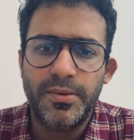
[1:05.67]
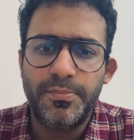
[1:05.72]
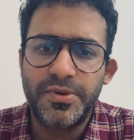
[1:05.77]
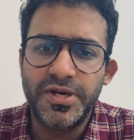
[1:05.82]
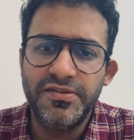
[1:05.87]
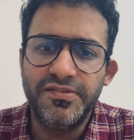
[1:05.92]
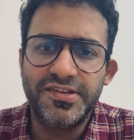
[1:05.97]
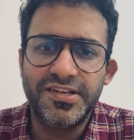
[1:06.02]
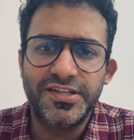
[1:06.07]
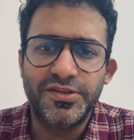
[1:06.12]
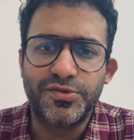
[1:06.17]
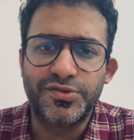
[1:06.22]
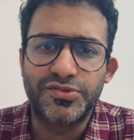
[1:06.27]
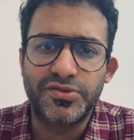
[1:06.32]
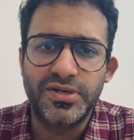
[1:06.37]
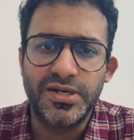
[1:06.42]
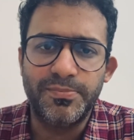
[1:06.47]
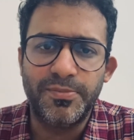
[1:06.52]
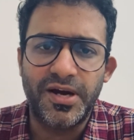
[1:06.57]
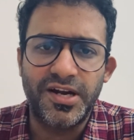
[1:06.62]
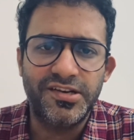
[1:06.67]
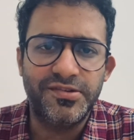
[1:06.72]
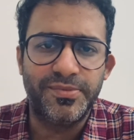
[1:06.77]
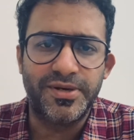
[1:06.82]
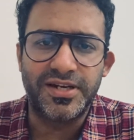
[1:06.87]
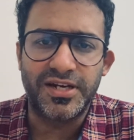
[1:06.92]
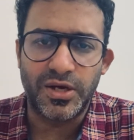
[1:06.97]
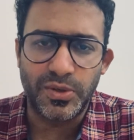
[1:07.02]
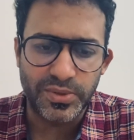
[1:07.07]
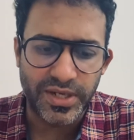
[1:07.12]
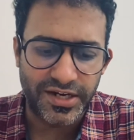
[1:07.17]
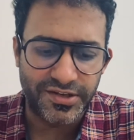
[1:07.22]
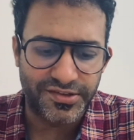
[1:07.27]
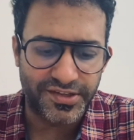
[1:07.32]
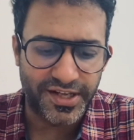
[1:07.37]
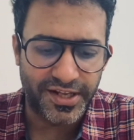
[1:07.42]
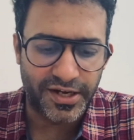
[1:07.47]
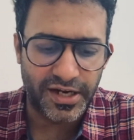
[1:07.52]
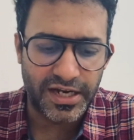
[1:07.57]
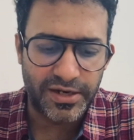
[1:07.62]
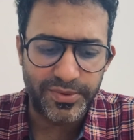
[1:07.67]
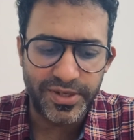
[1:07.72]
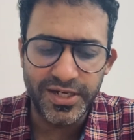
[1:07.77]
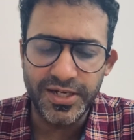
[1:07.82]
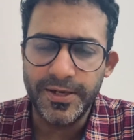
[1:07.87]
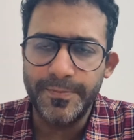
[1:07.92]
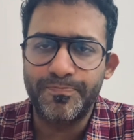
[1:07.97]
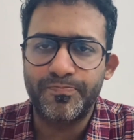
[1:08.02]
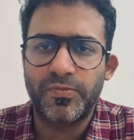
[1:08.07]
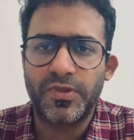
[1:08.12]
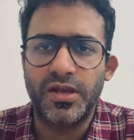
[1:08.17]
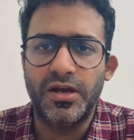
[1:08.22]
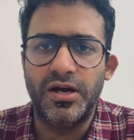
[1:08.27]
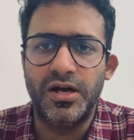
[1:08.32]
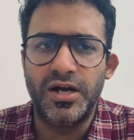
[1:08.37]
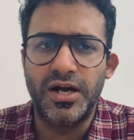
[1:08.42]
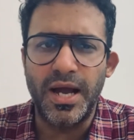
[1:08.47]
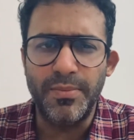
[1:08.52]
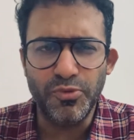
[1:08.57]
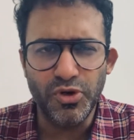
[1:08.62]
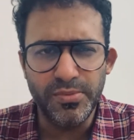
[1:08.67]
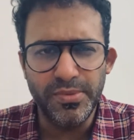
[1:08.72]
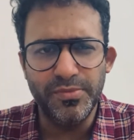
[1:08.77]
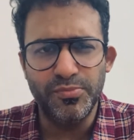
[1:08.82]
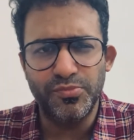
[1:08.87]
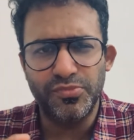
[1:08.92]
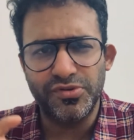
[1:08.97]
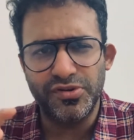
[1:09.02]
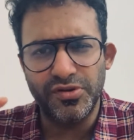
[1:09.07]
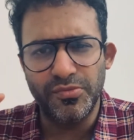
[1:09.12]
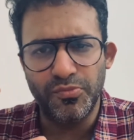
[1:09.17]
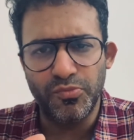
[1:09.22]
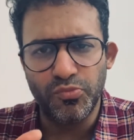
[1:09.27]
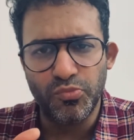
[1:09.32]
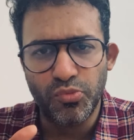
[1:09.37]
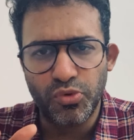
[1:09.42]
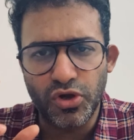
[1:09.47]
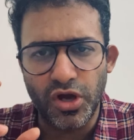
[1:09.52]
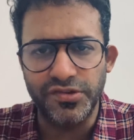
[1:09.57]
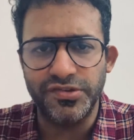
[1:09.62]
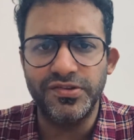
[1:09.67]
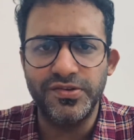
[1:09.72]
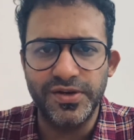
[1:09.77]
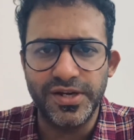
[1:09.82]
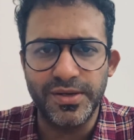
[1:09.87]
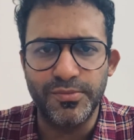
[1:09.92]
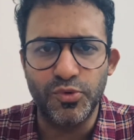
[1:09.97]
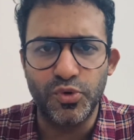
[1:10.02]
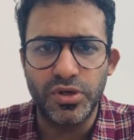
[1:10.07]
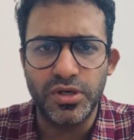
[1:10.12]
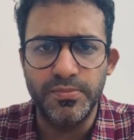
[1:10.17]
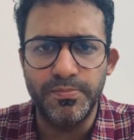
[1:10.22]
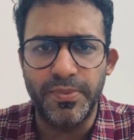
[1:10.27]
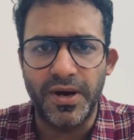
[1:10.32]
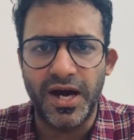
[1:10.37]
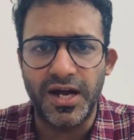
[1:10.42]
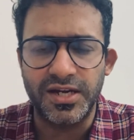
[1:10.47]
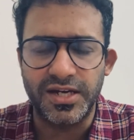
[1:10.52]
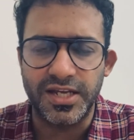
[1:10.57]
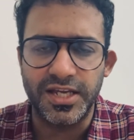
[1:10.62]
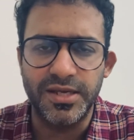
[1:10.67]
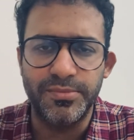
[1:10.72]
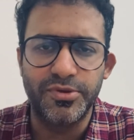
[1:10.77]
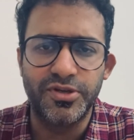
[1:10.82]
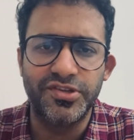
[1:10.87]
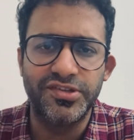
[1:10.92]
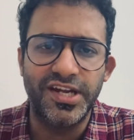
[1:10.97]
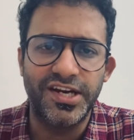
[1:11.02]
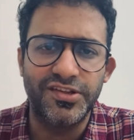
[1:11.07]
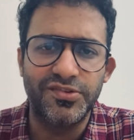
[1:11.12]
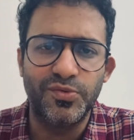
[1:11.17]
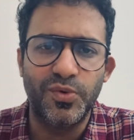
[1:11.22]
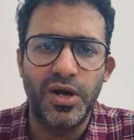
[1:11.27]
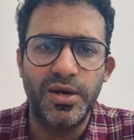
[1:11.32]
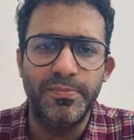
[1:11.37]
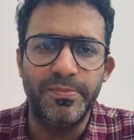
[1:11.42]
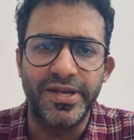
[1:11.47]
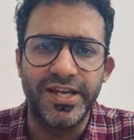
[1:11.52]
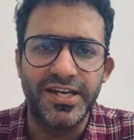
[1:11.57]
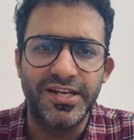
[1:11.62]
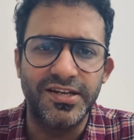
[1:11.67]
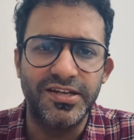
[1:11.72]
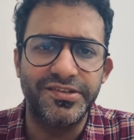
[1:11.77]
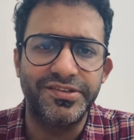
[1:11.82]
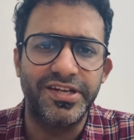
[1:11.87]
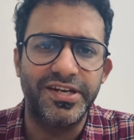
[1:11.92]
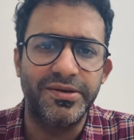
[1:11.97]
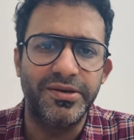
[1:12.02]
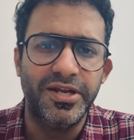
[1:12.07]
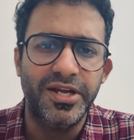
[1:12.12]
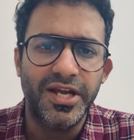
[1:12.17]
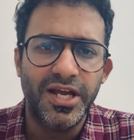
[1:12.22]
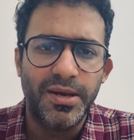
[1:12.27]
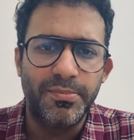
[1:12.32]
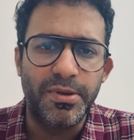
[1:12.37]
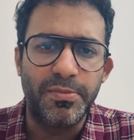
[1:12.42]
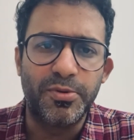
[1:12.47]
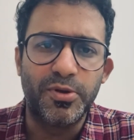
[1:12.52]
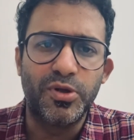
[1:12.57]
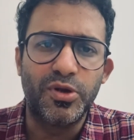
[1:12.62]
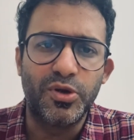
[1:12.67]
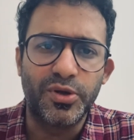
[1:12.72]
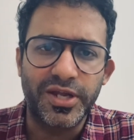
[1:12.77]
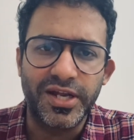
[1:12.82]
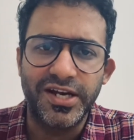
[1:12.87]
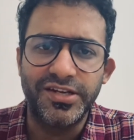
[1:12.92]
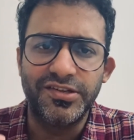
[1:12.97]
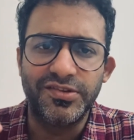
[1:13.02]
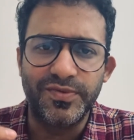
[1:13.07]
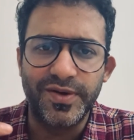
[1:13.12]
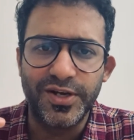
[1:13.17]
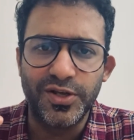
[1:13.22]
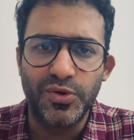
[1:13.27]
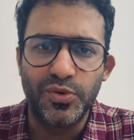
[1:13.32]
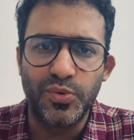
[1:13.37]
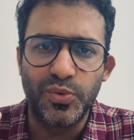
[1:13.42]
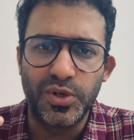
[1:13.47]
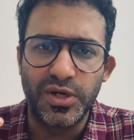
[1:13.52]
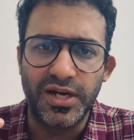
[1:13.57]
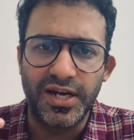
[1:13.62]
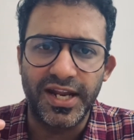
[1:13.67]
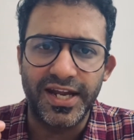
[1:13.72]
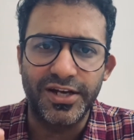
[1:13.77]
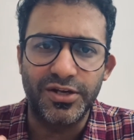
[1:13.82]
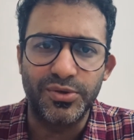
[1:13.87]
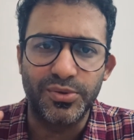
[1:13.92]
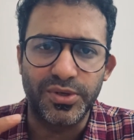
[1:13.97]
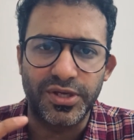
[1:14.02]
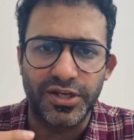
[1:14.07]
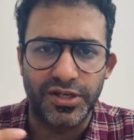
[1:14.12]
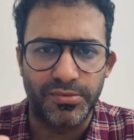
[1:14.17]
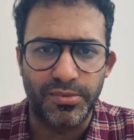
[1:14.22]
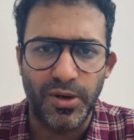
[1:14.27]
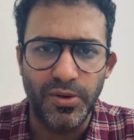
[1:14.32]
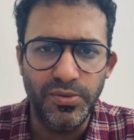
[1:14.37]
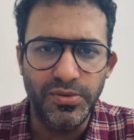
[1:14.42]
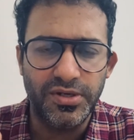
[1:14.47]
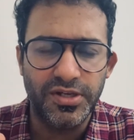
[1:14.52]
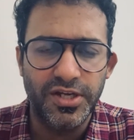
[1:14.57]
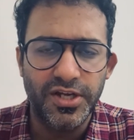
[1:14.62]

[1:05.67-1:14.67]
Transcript: Previously there was three parts, but now that is irrelevant. I'm going to be concentrating more on part A because that is what beginners and people who are looking at this video would like to hear about.